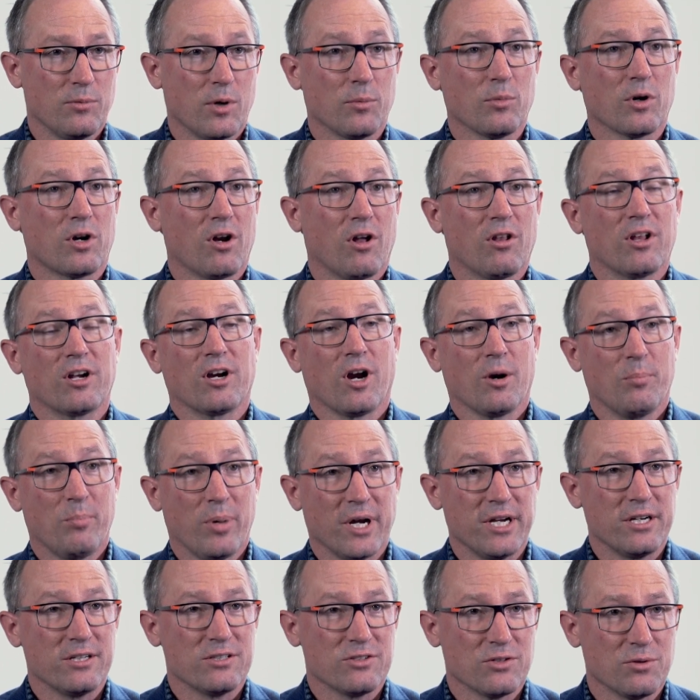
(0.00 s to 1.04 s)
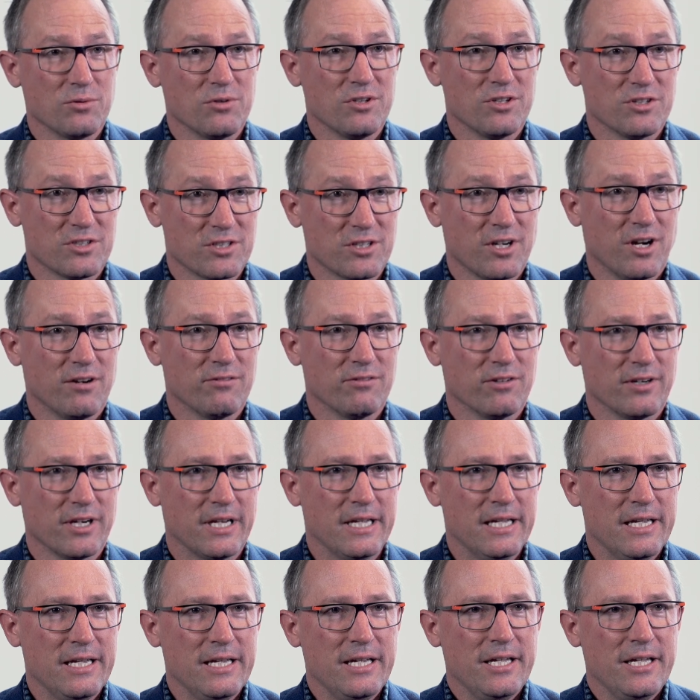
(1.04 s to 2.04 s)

what we're calling our Pike Zone discovery.